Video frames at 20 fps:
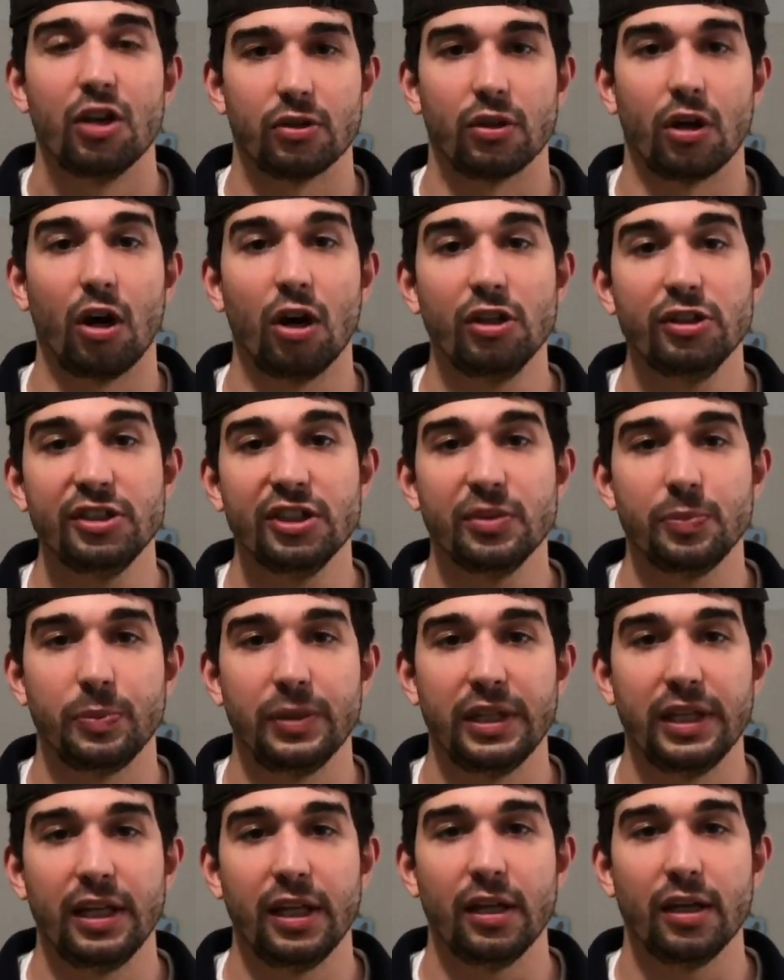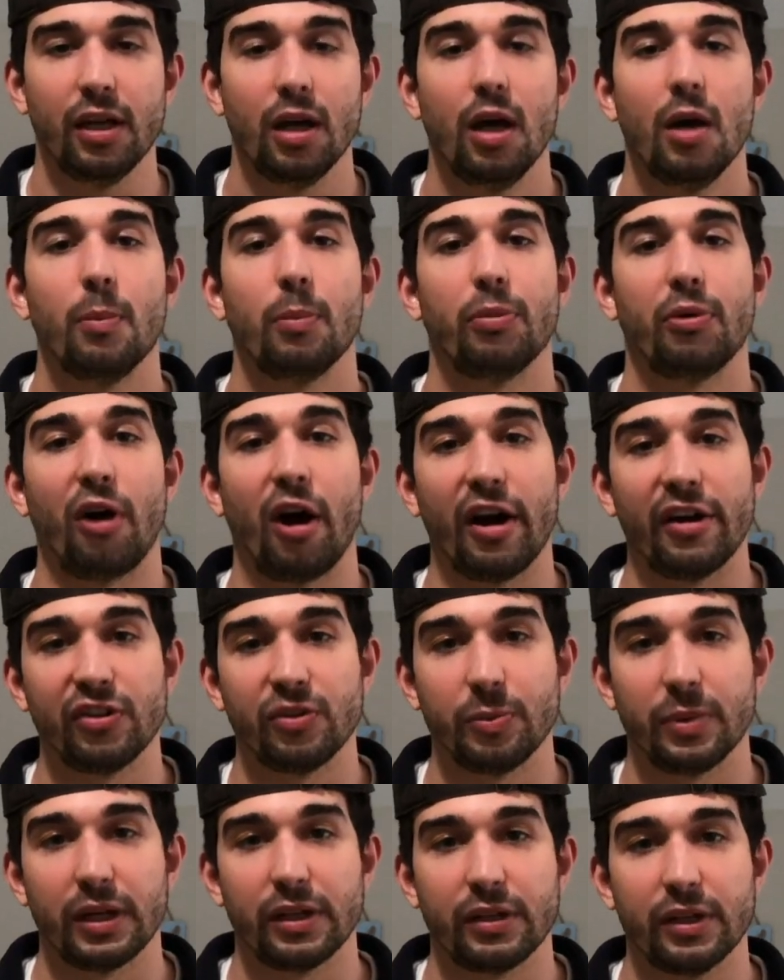The harshest being
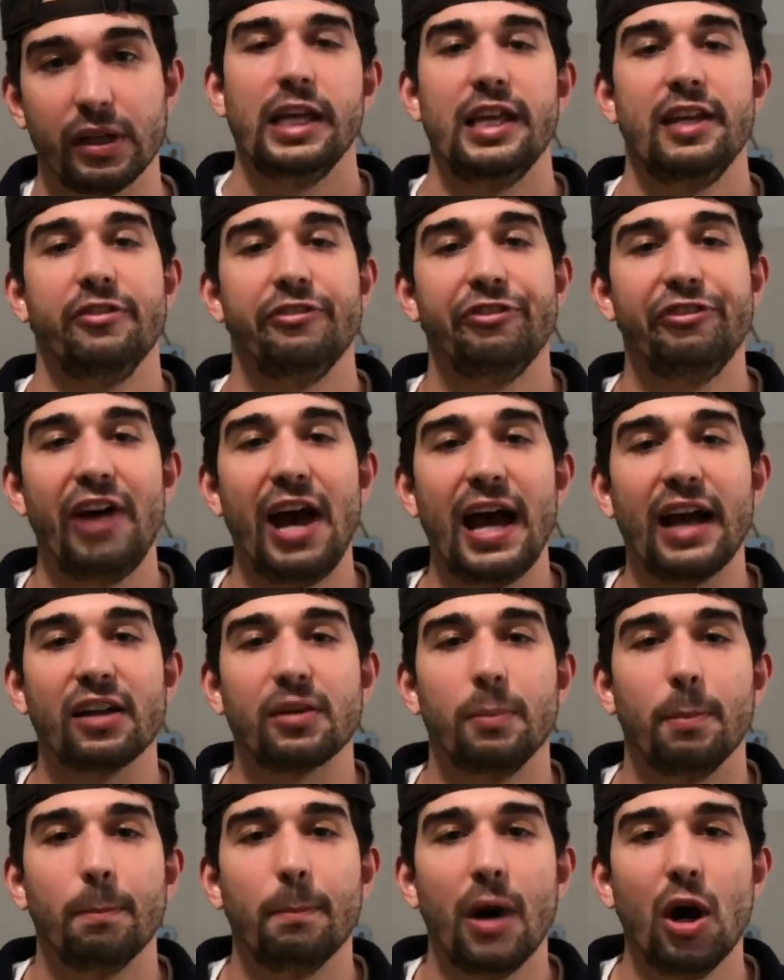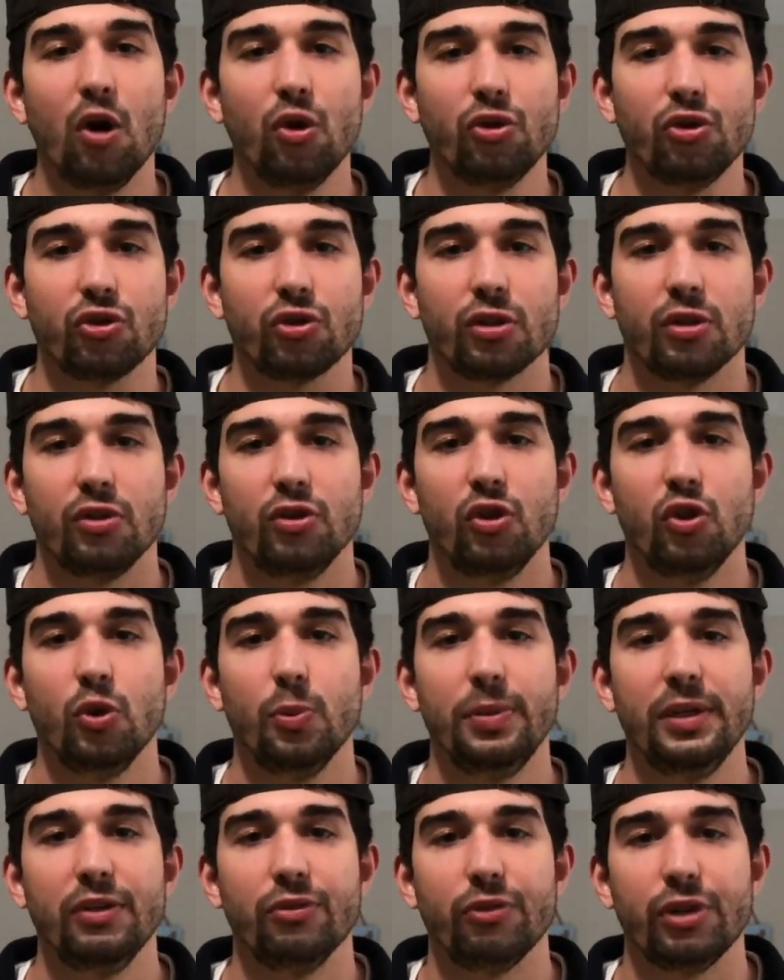prospecting. In fact, most
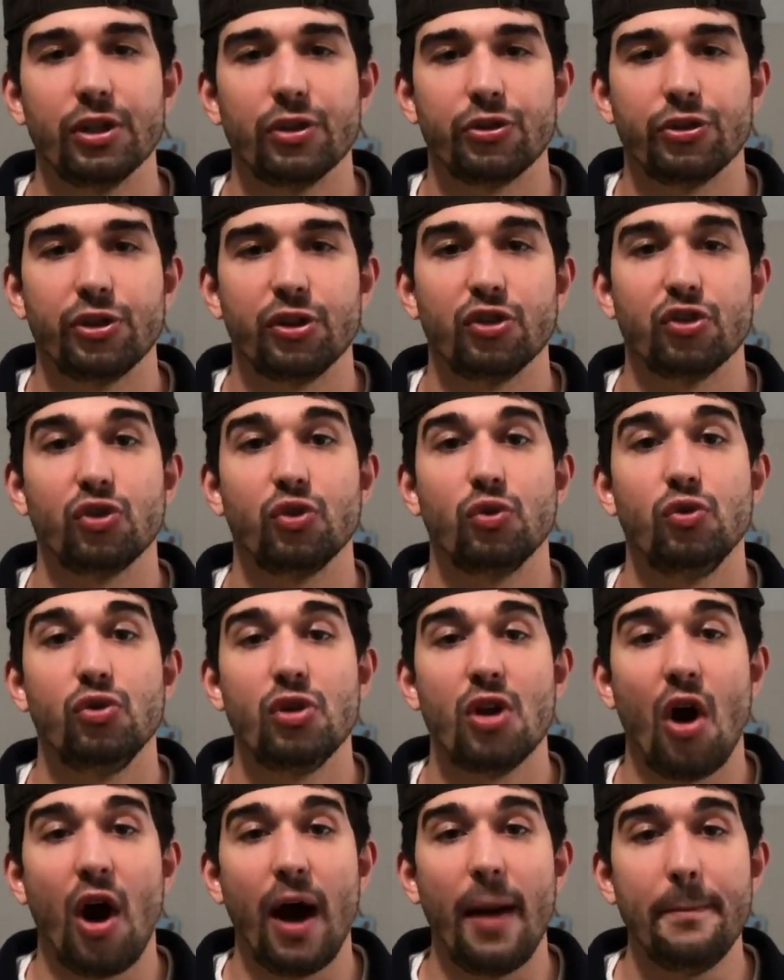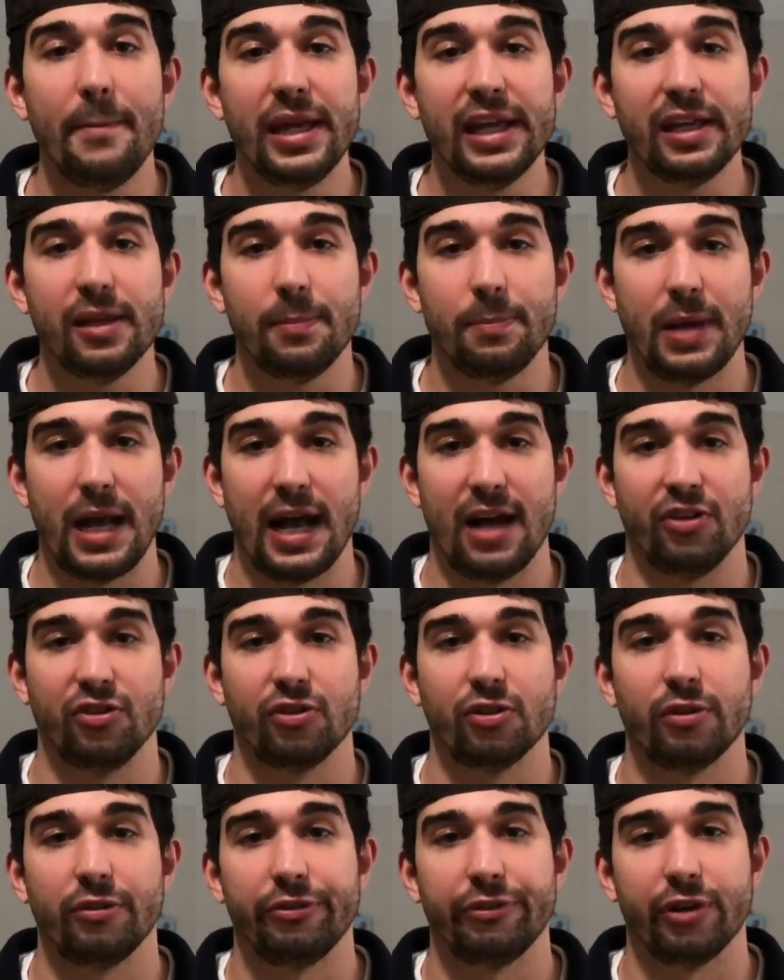newbie realtors do not make it past
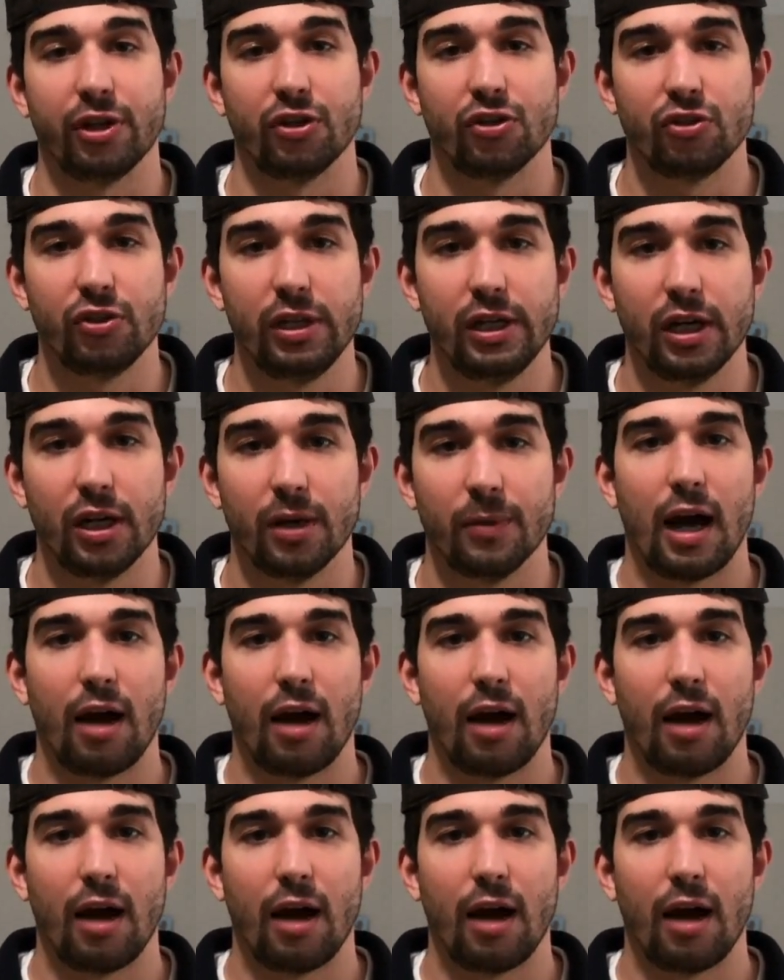their first year.